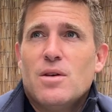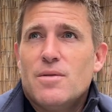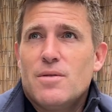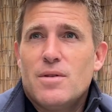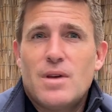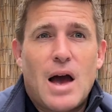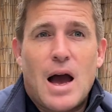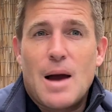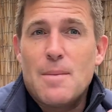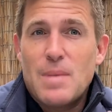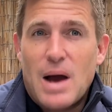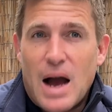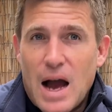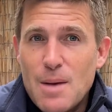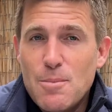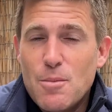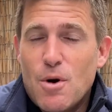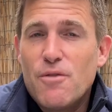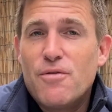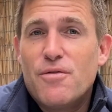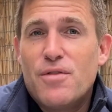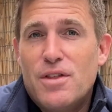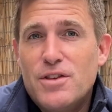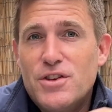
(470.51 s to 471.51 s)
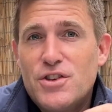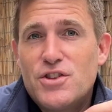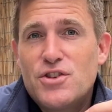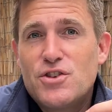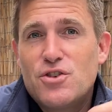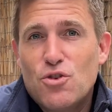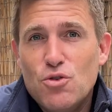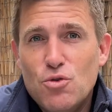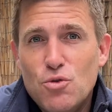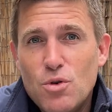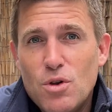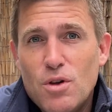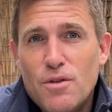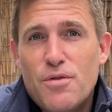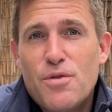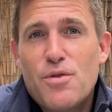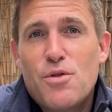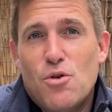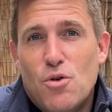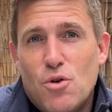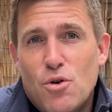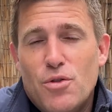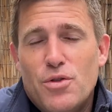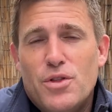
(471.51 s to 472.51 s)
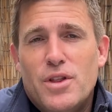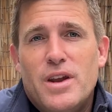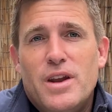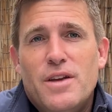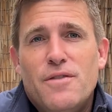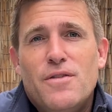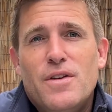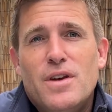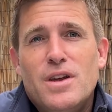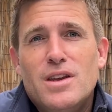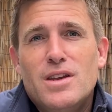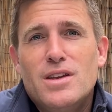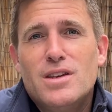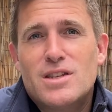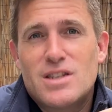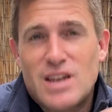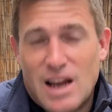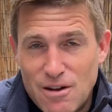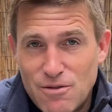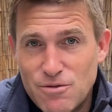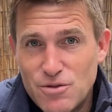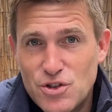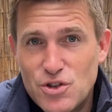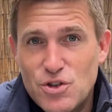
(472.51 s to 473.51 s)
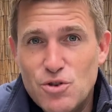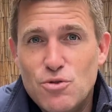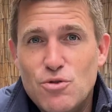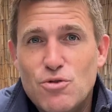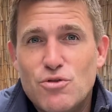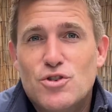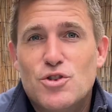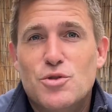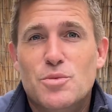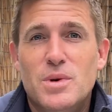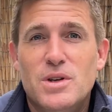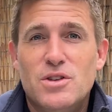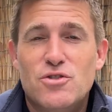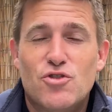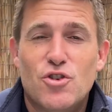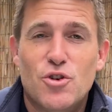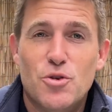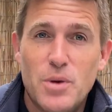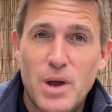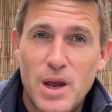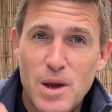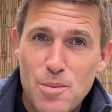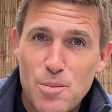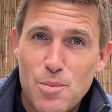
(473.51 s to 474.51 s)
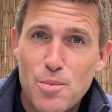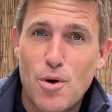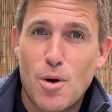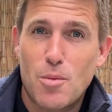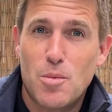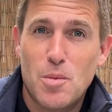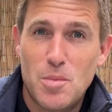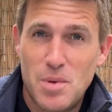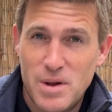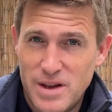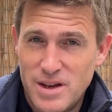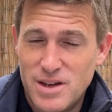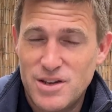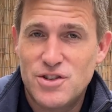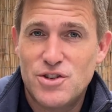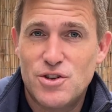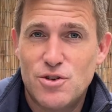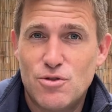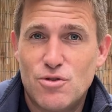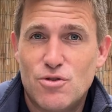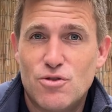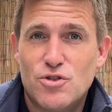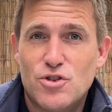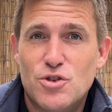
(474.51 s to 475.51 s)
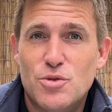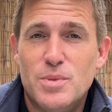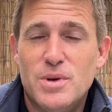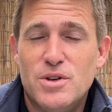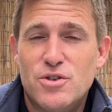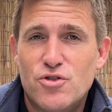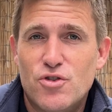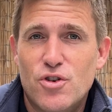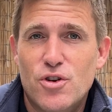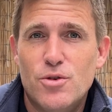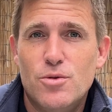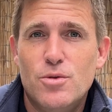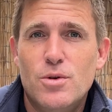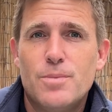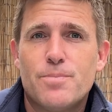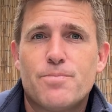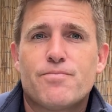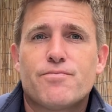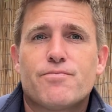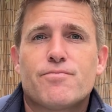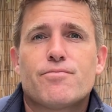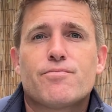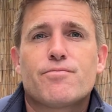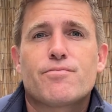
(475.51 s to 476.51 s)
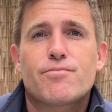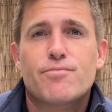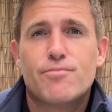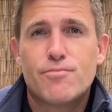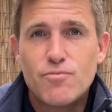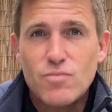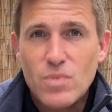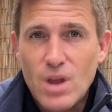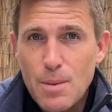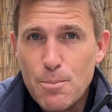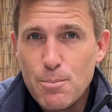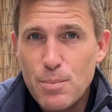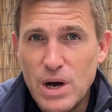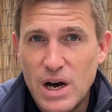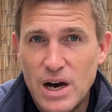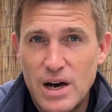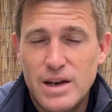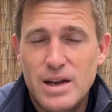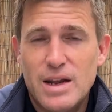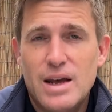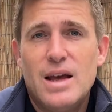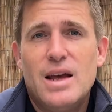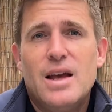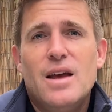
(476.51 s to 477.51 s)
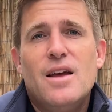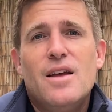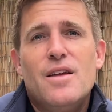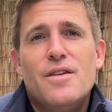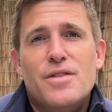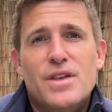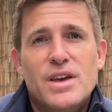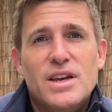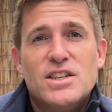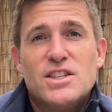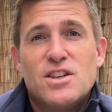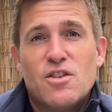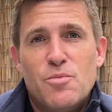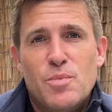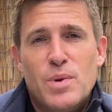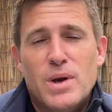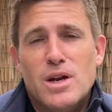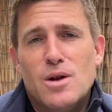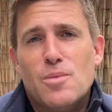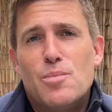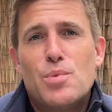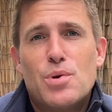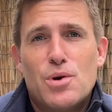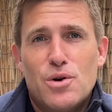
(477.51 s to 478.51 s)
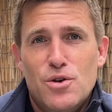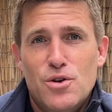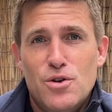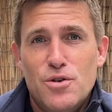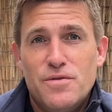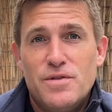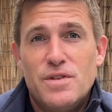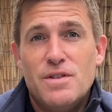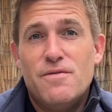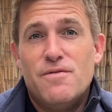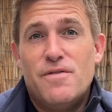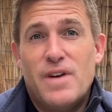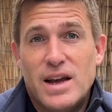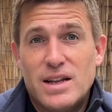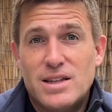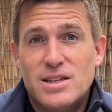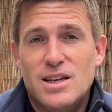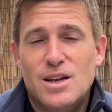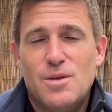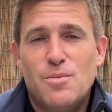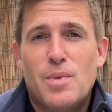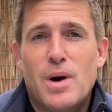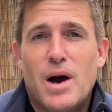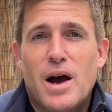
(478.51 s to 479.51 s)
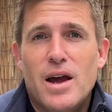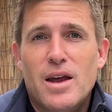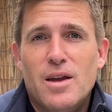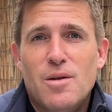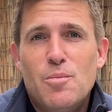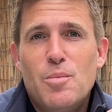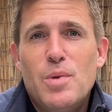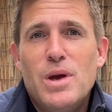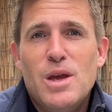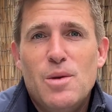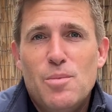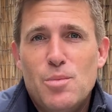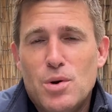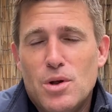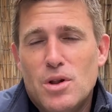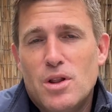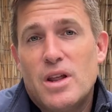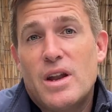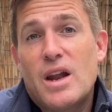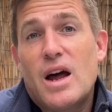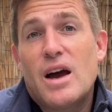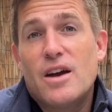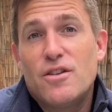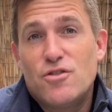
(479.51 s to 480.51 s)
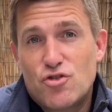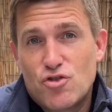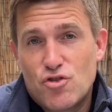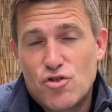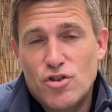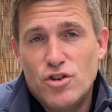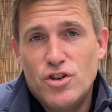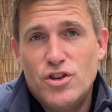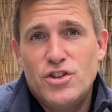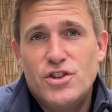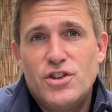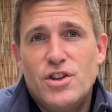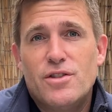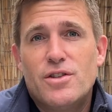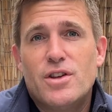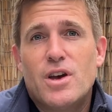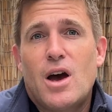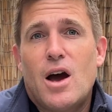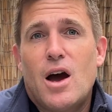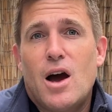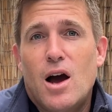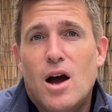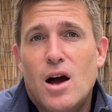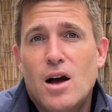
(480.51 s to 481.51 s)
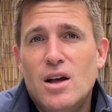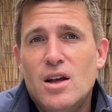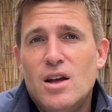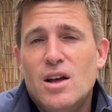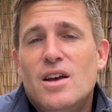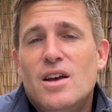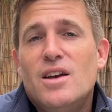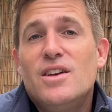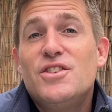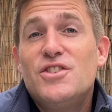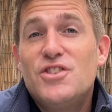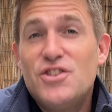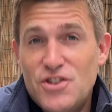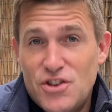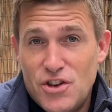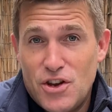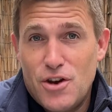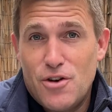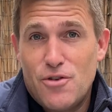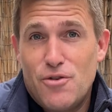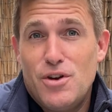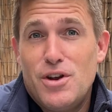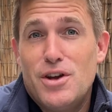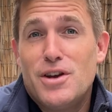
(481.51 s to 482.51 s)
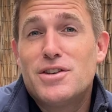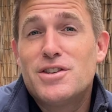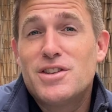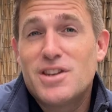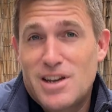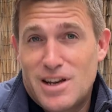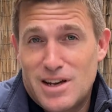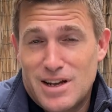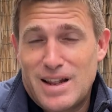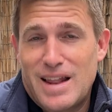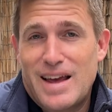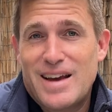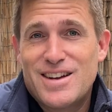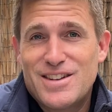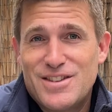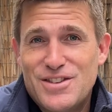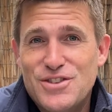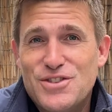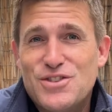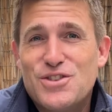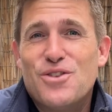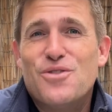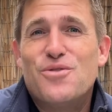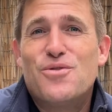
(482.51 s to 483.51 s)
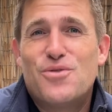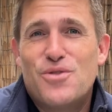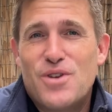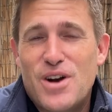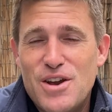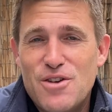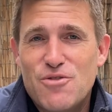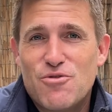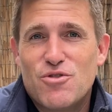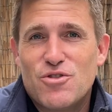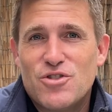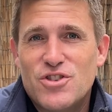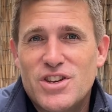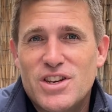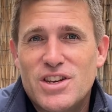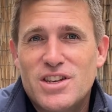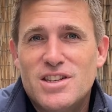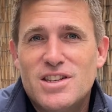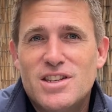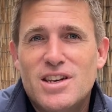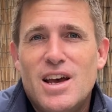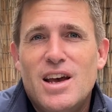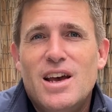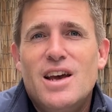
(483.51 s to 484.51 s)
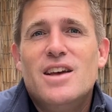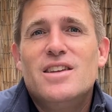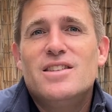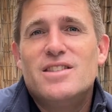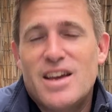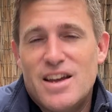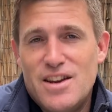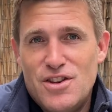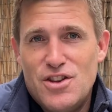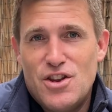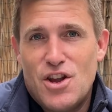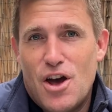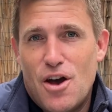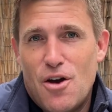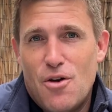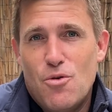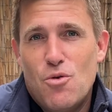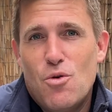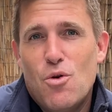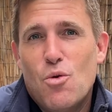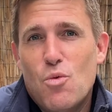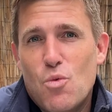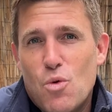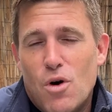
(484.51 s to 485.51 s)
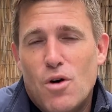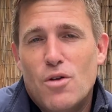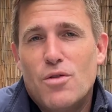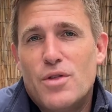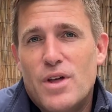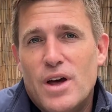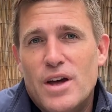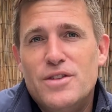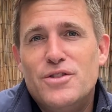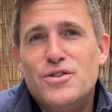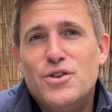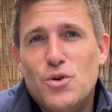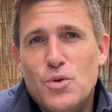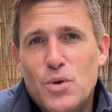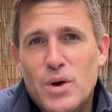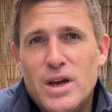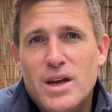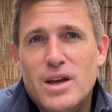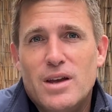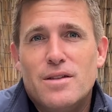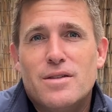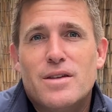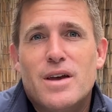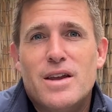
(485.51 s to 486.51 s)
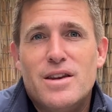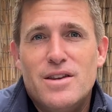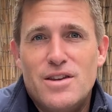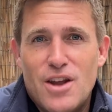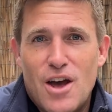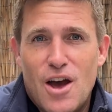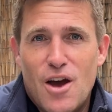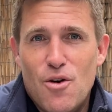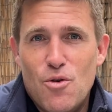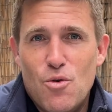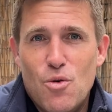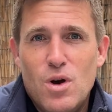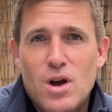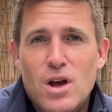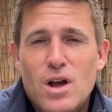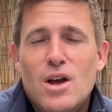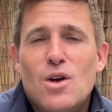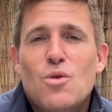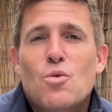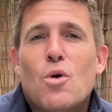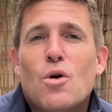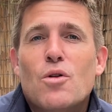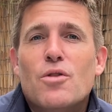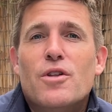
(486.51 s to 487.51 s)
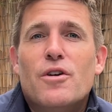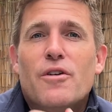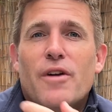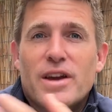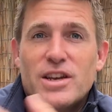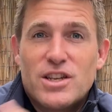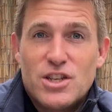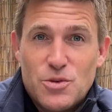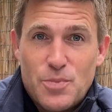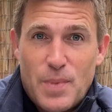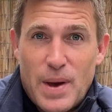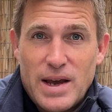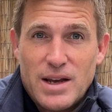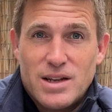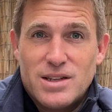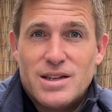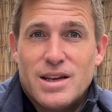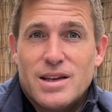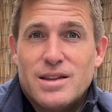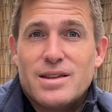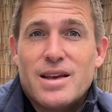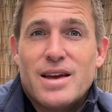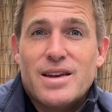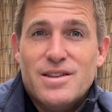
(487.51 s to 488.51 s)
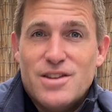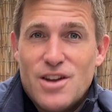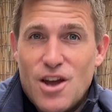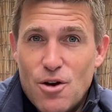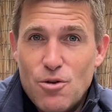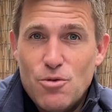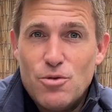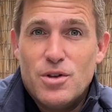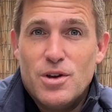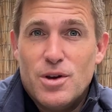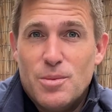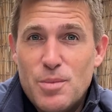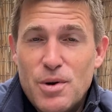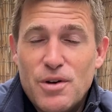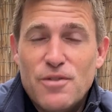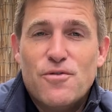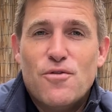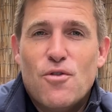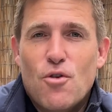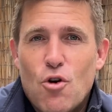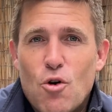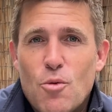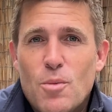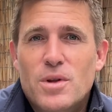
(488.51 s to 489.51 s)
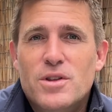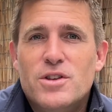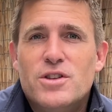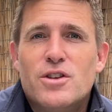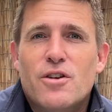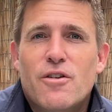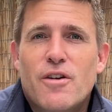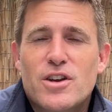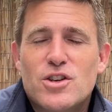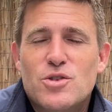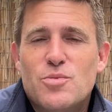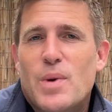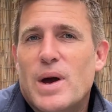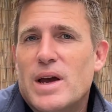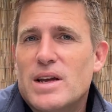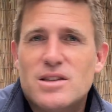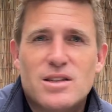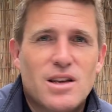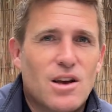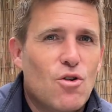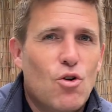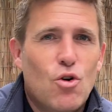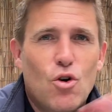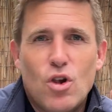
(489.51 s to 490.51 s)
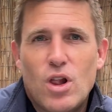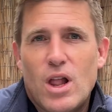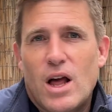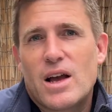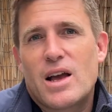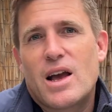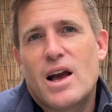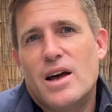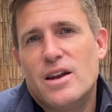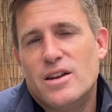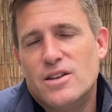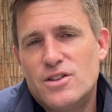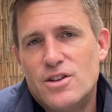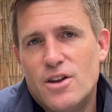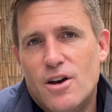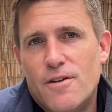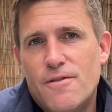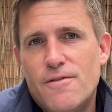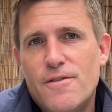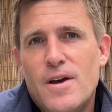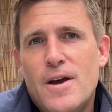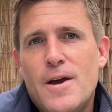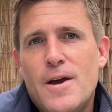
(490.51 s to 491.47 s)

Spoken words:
I'm of the school of thought that if it sounds too good to be true, it probably is too good to be true. But these have been approved and vetted by people that I trust, that are serious collectors of fragrances. They know what they're doing, they know what they're expecting, they know the performance they're expecting, all that kind of stuff.